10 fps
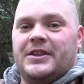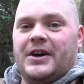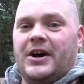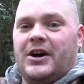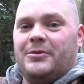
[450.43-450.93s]

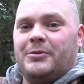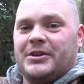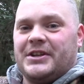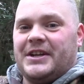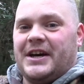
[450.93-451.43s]
the
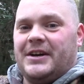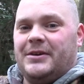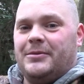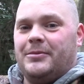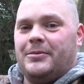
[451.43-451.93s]
heartwood in that,
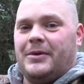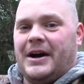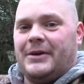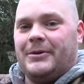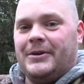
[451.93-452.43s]

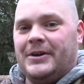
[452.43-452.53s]
wow,